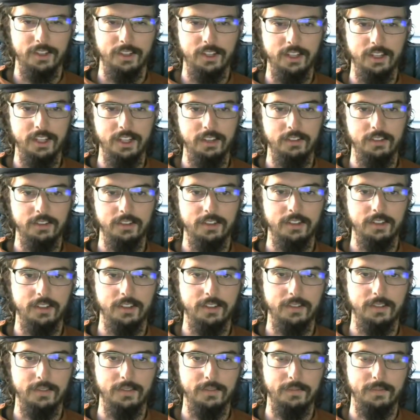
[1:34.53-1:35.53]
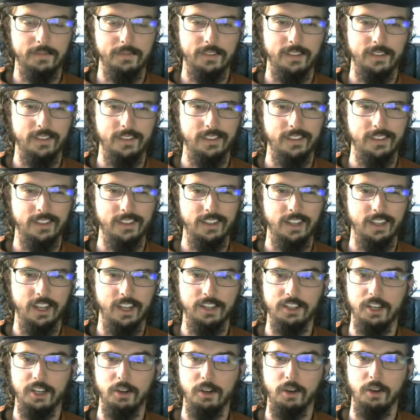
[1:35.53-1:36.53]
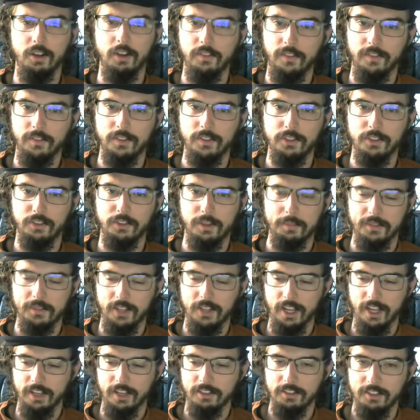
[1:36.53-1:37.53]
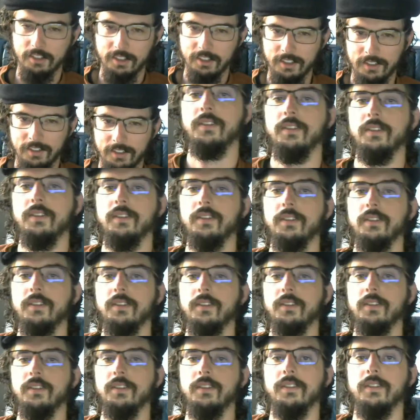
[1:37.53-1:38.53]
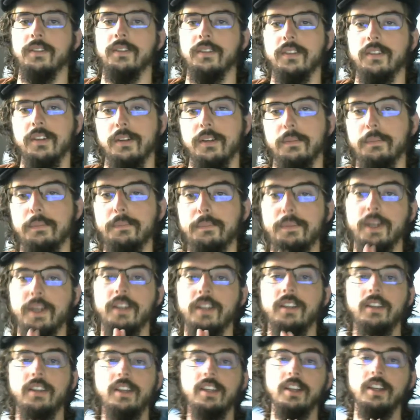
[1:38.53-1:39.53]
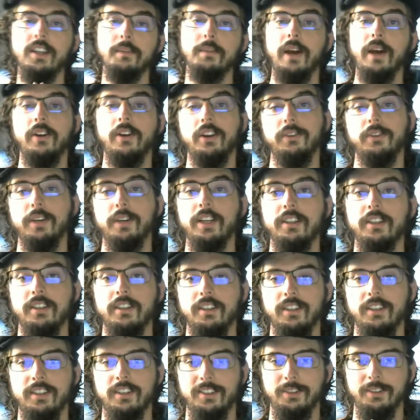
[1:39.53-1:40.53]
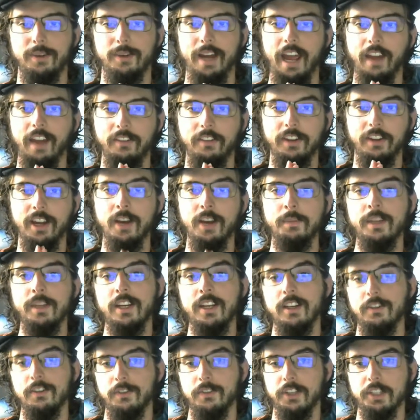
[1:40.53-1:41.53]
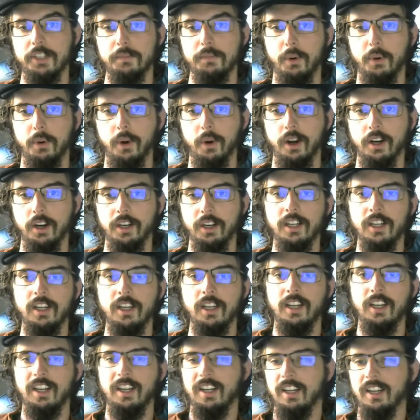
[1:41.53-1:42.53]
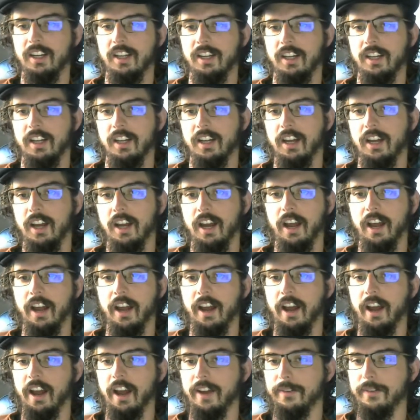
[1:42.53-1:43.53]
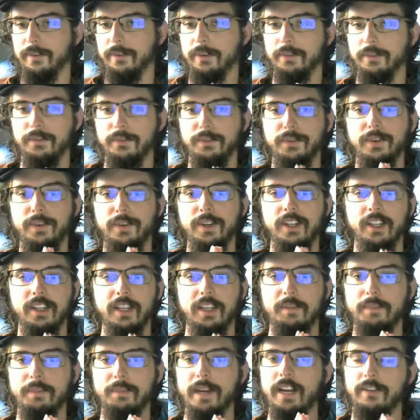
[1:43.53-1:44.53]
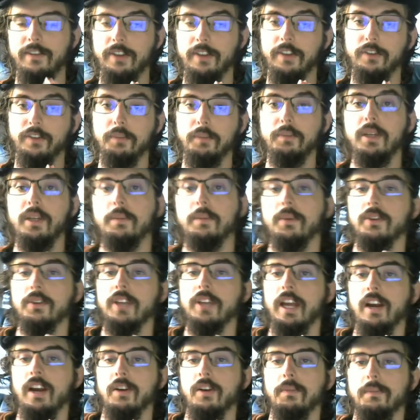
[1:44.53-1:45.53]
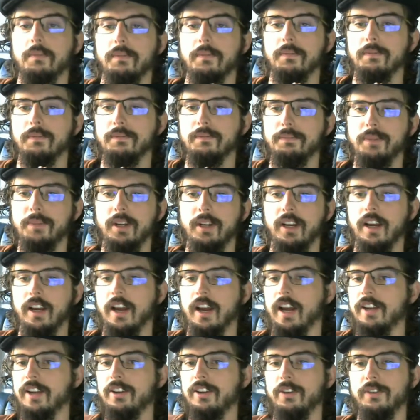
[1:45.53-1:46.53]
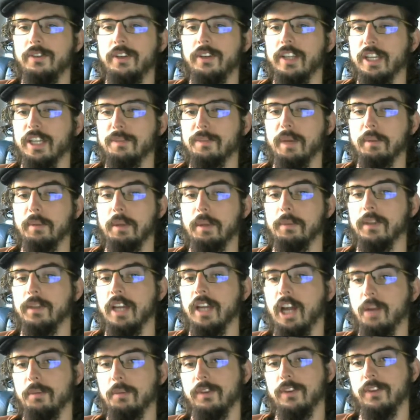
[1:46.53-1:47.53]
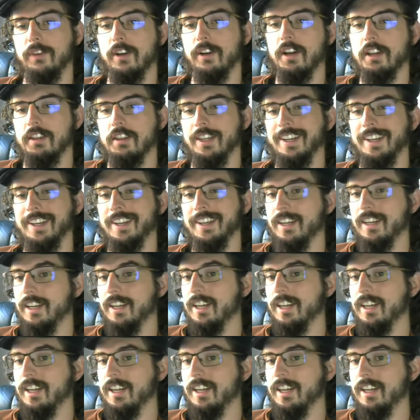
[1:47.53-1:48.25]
Do you? I should go off script less. But it's these compounding reasons why I've come here for support. I would really benefit from people's help, but I don't really expect people to help me for nothing.